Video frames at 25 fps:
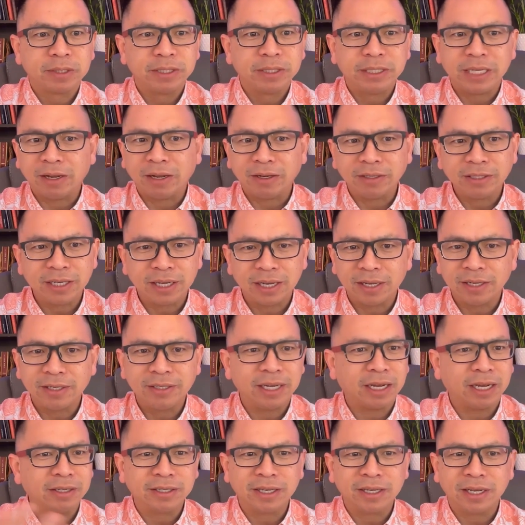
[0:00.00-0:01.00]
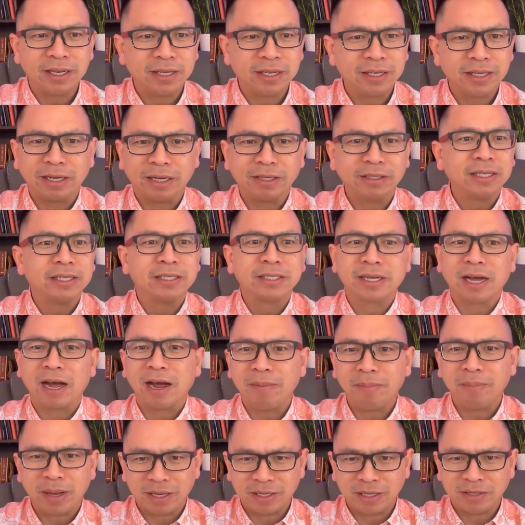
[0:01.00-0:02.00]
Delta and Delta Sky
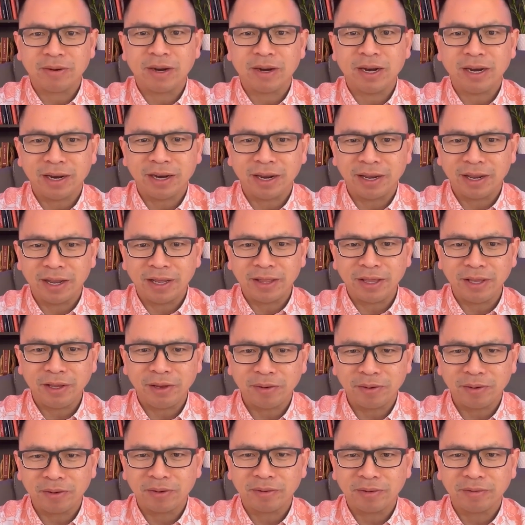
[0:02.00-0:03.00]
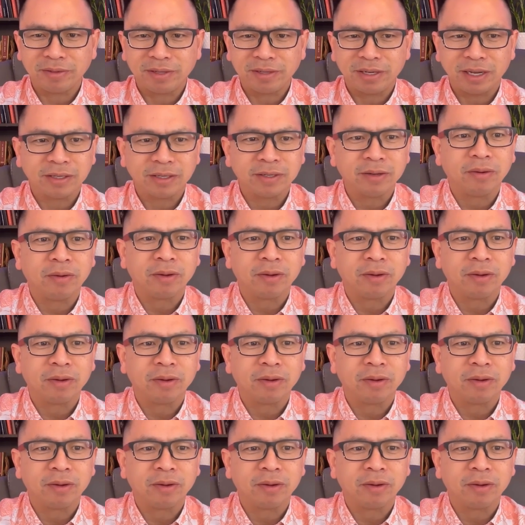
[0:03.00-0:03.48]
Miles, right? I think you're Delta.